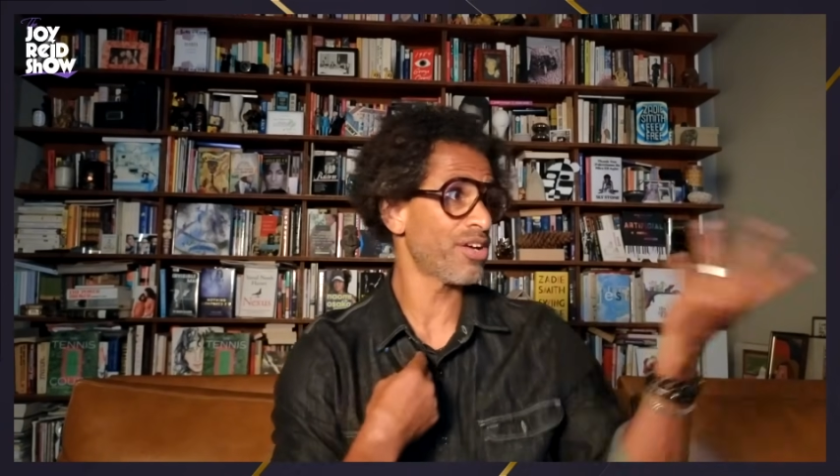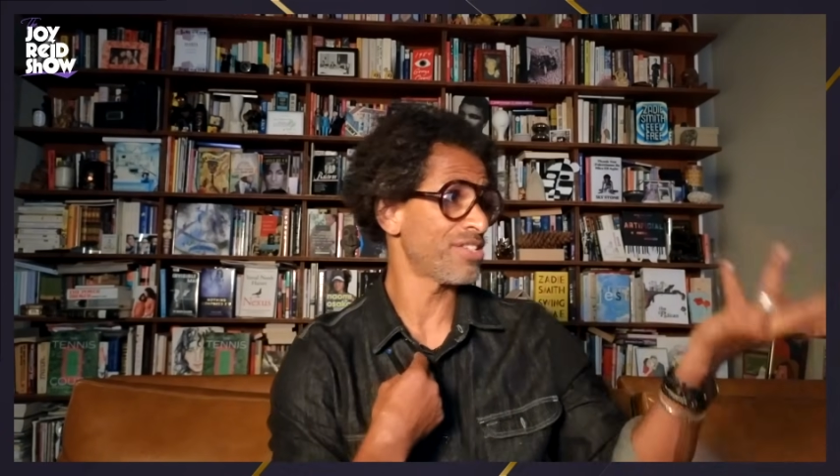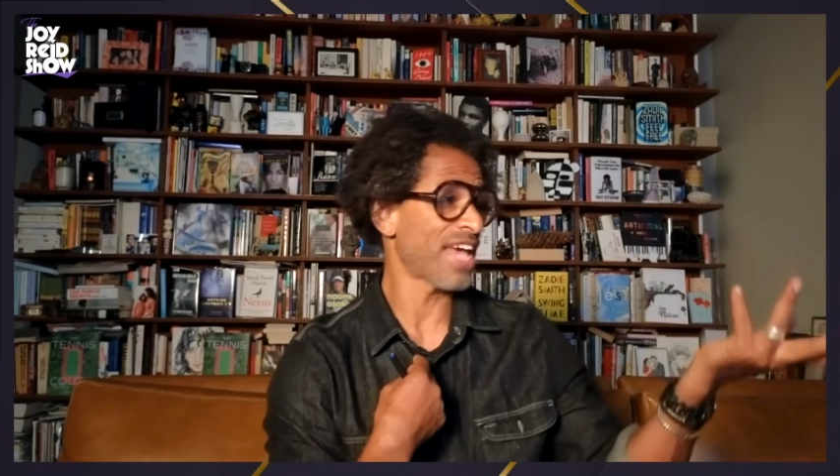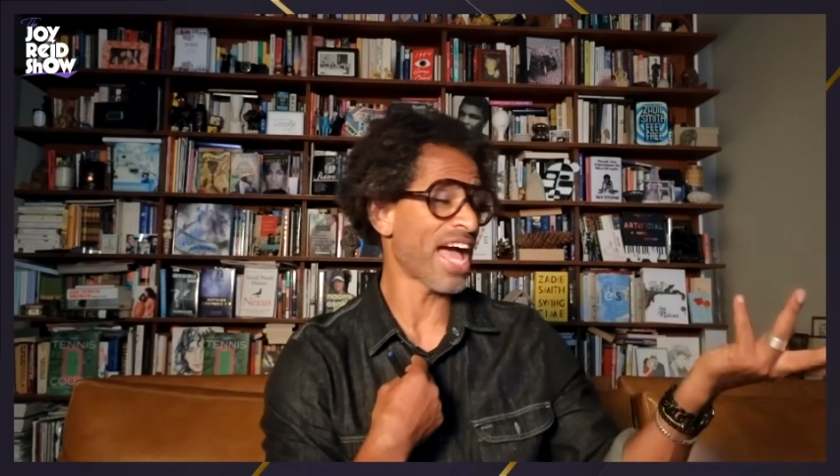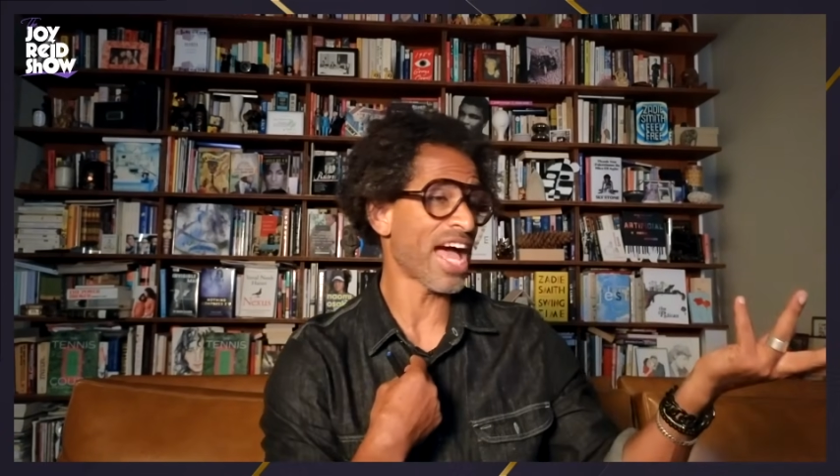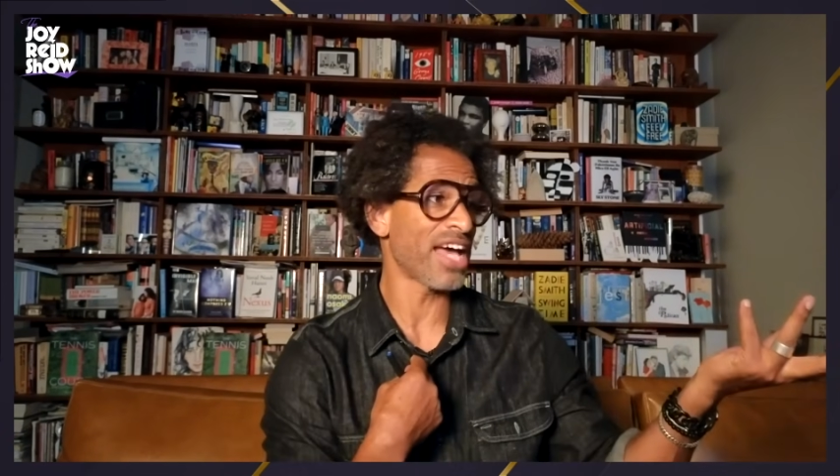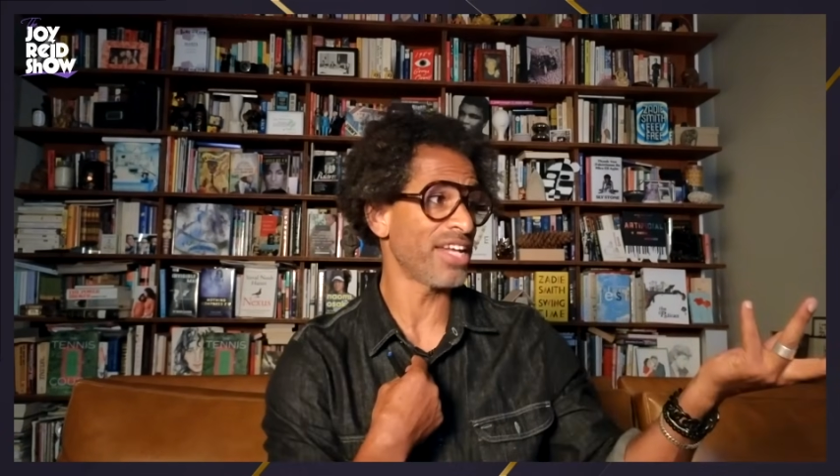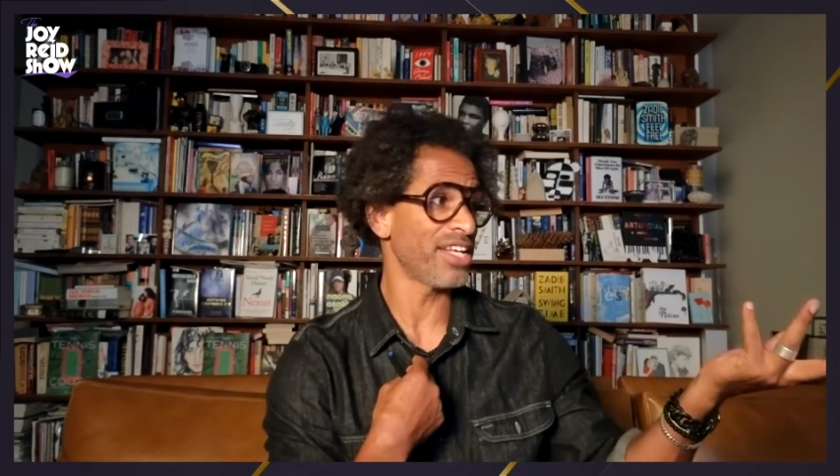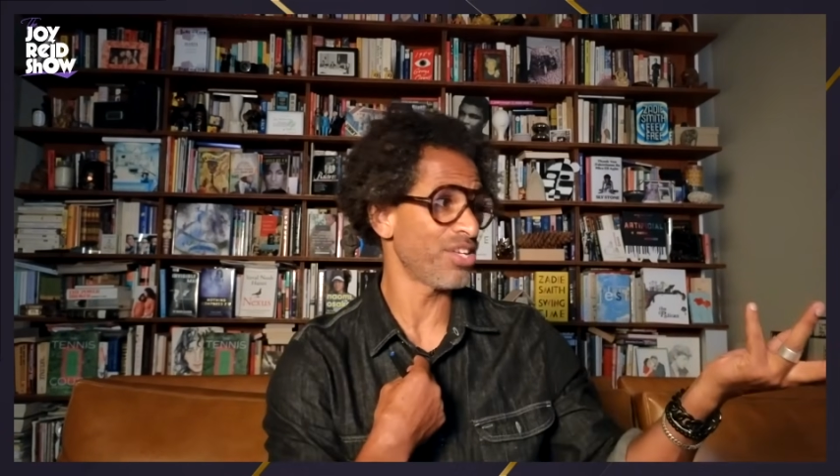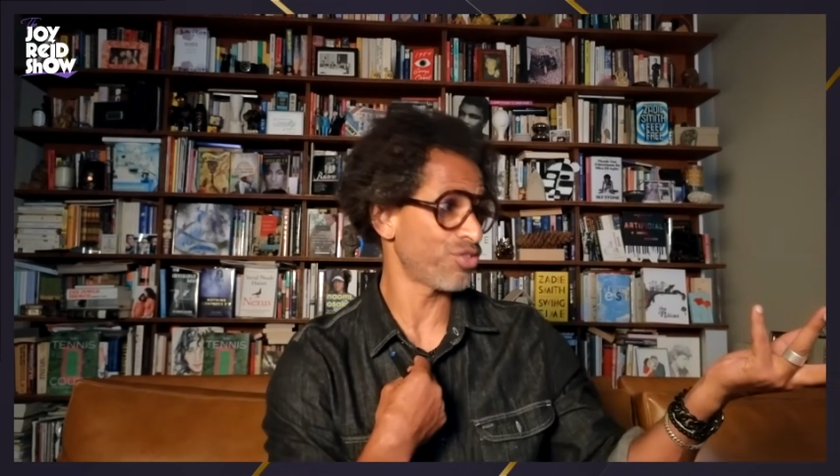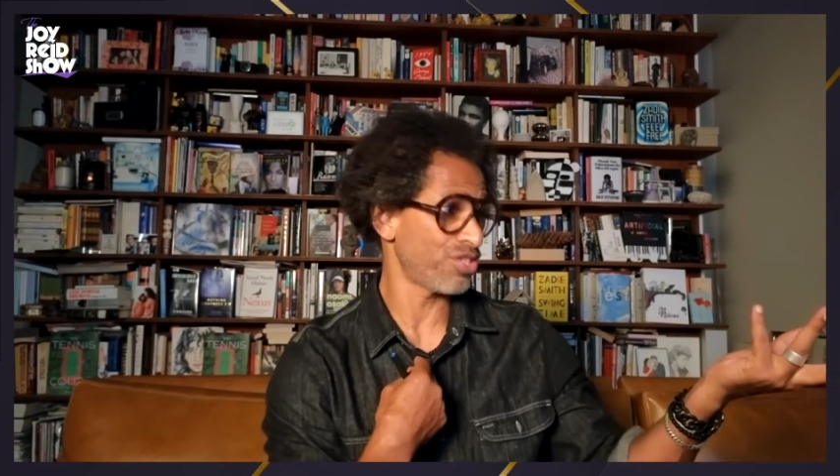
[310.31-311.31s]
Dad
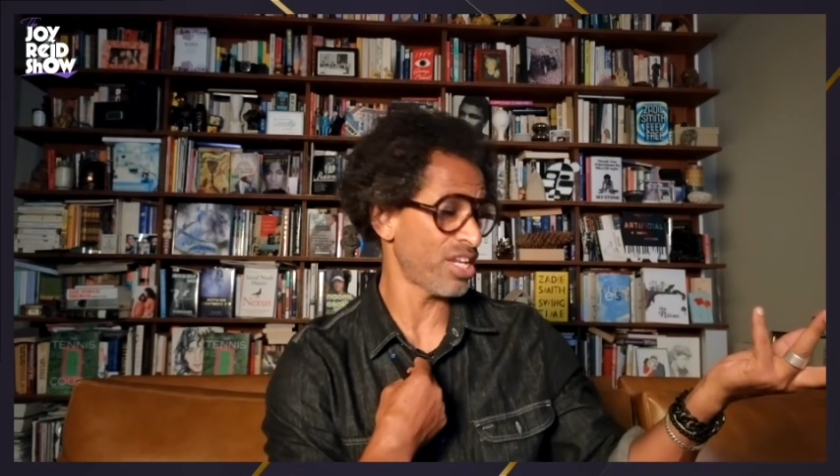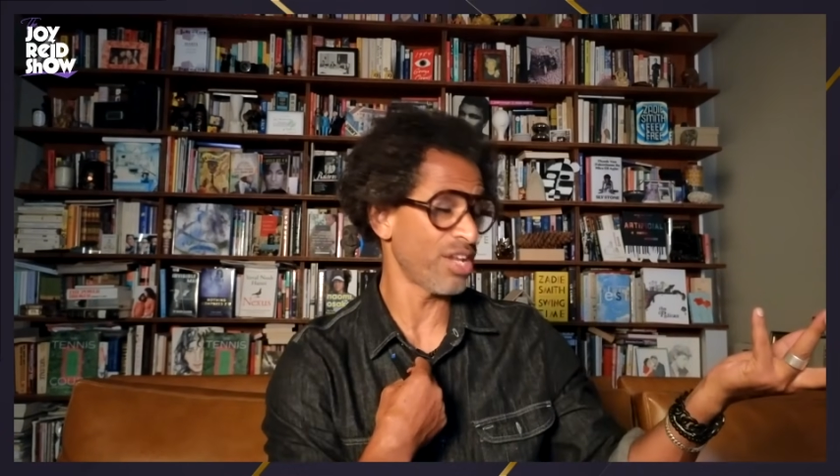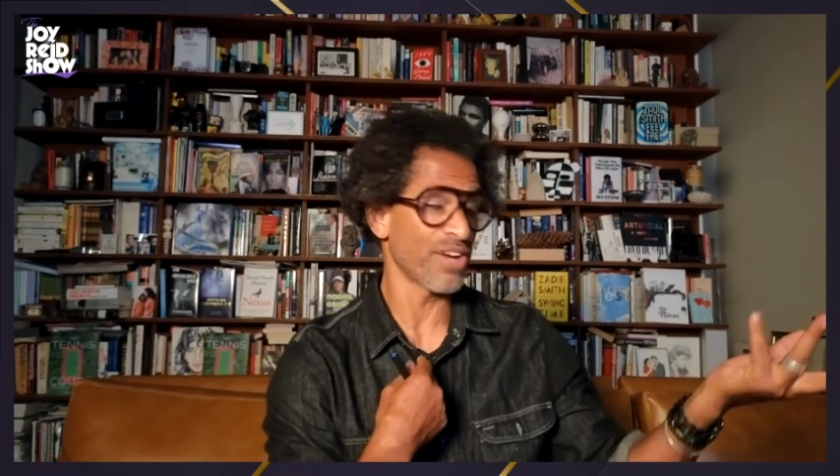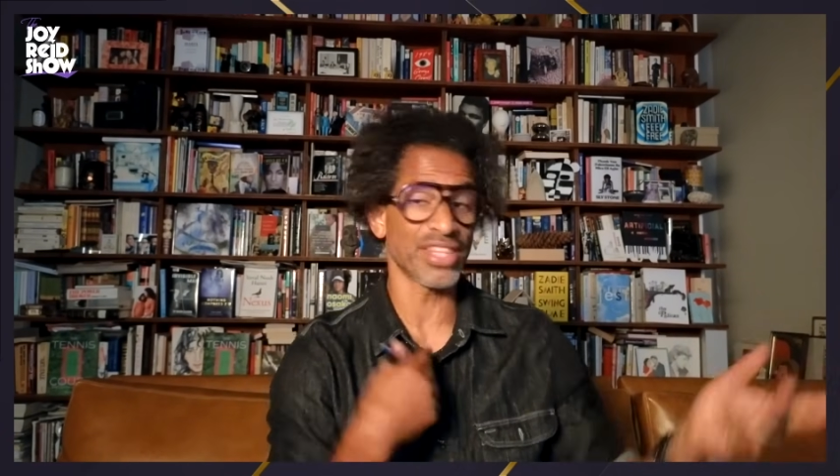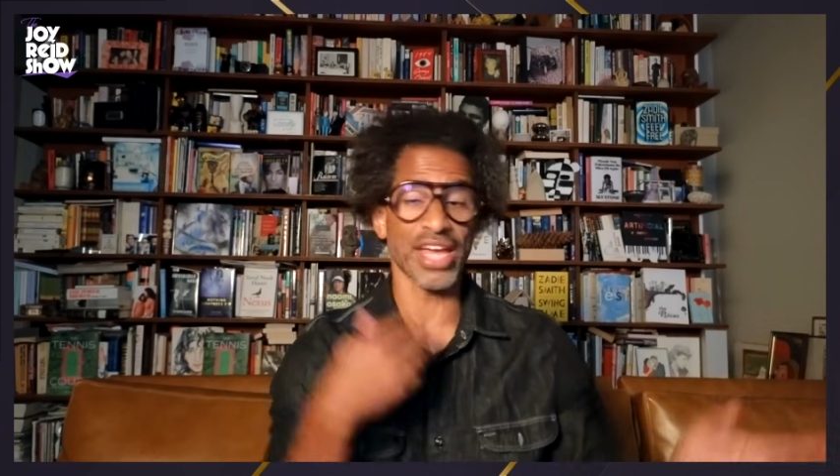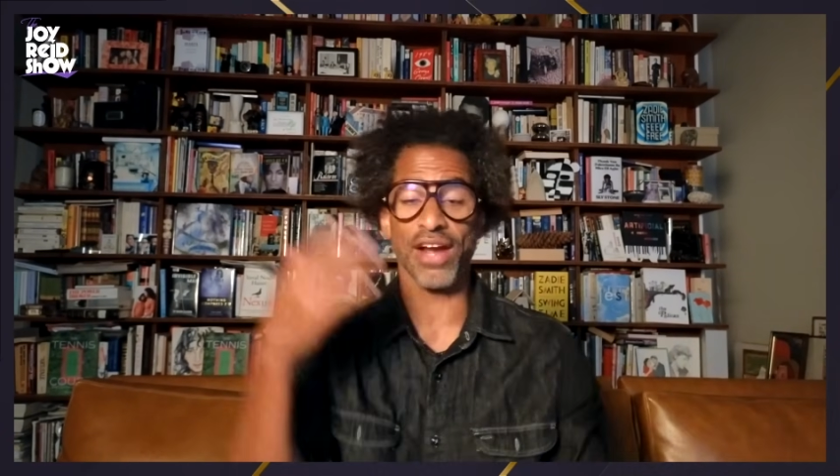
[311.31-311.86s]
is sitting right there,